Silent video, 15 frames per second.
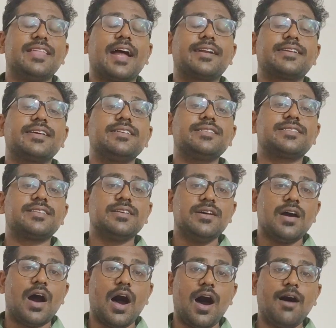that
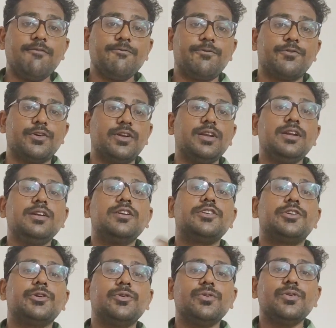is harmful
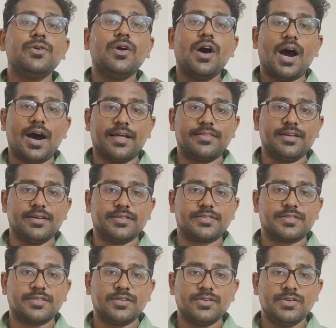to
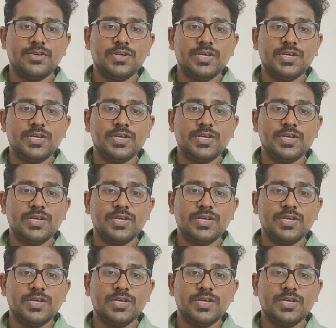others.